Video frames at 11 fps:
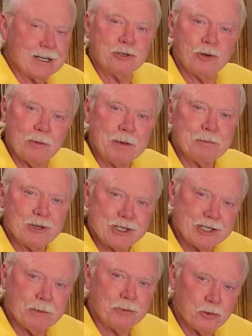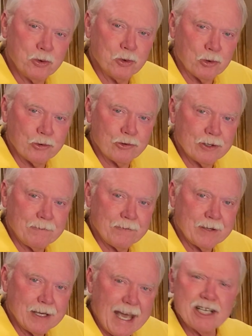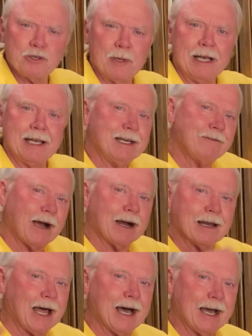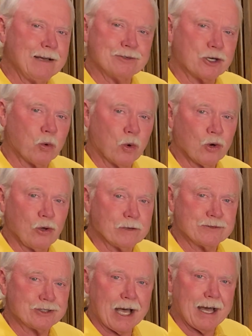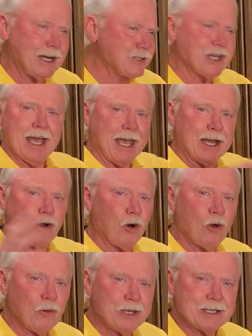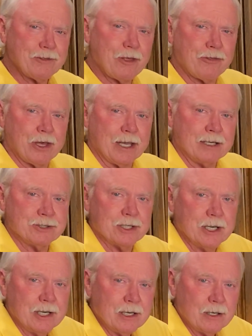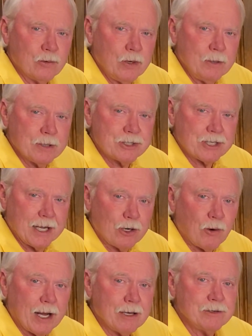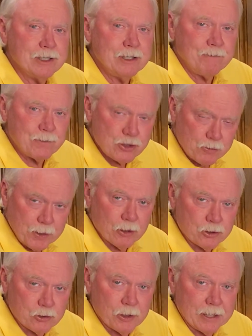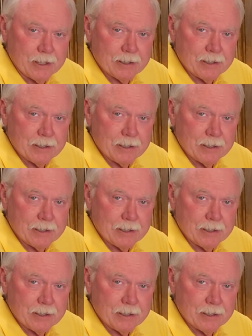To remember the simple rules. As we live our lives in a world of science and all these other things, we must stay grounded spiritually.